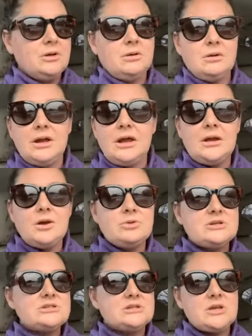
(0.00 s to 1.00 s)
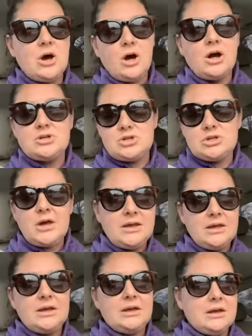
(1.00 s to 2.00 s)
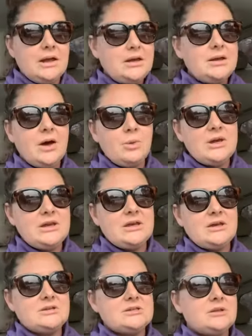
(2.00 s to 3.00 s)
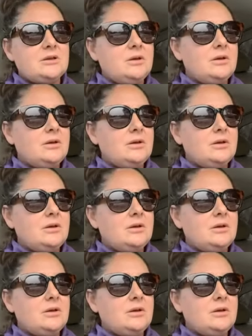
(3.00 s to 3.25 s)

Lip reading: And I know this is harsh. I get it. I know it is.